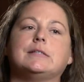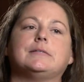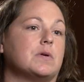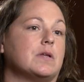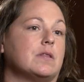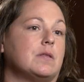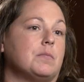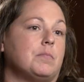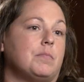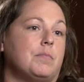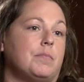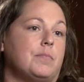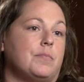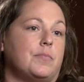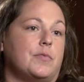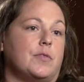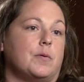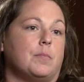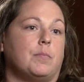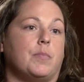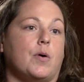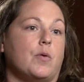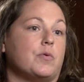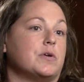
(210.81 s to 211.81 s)
One of the
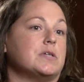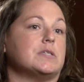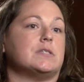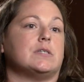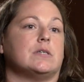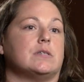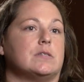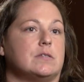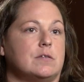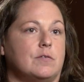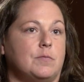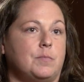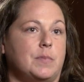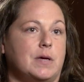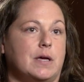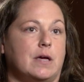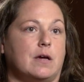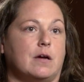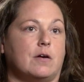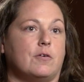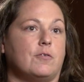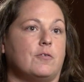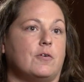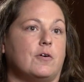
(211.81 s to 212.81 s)
bonuses of
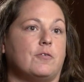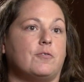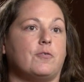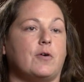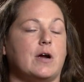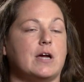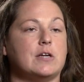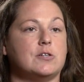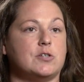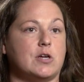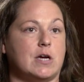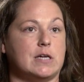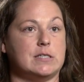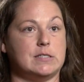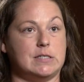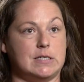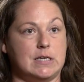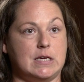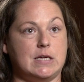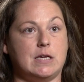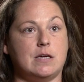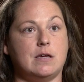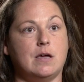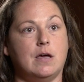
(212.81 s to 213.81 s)
being a
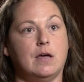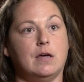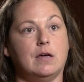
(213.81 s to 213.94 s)
franchisee